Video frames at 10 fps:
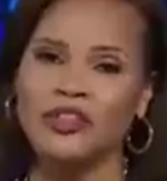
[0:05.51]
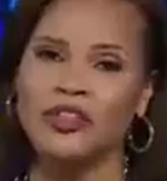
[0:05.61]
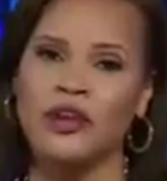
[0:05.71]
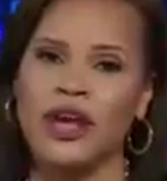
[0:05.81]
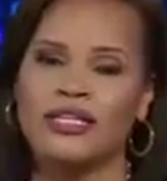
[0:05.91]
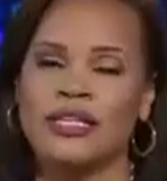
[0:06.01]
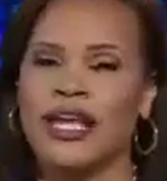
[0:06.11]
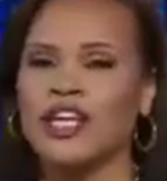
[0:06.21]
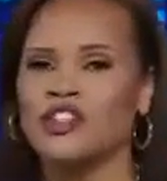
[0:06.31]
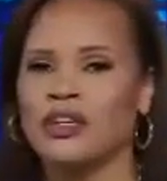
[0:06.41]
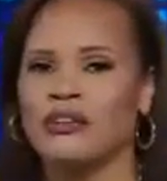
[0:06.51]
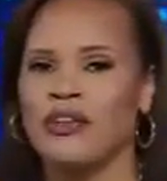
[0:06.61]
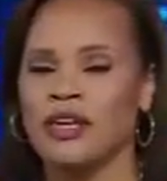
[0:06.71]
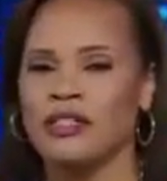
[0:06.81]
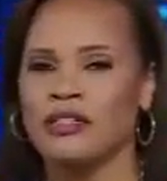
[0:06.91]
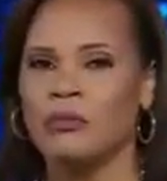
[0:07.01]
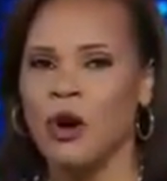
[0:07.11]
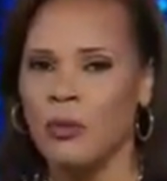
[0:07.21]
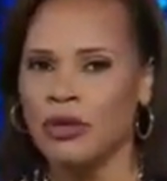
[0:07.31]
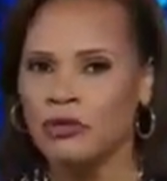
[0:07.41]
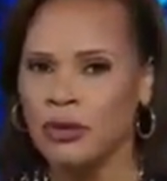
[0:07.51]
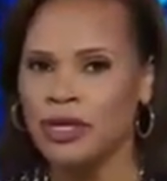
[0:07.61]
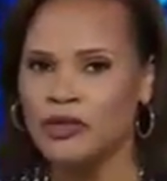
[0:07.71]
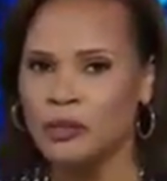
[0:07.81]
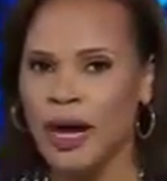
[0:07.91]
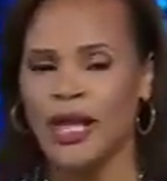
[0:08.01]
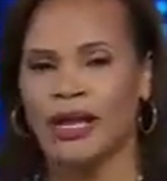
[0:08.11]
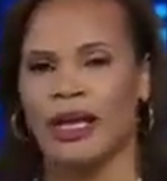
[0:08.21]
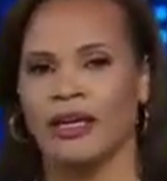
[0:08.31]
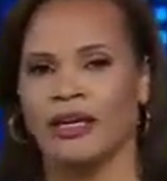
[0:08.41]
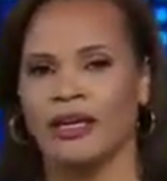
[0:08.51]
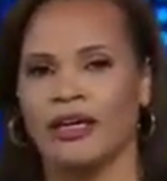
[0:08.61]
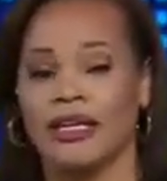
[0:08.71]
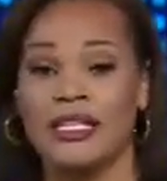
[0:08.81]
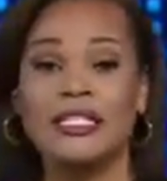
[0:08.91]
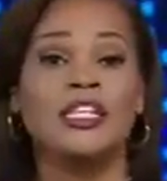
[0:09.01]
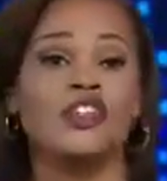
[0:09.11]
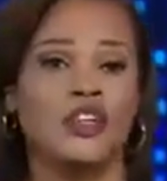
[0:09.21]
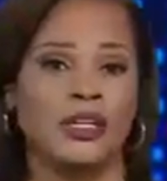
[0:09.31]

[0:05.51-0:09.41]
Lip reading: across the nation faced a moment of racial reckoning. A decision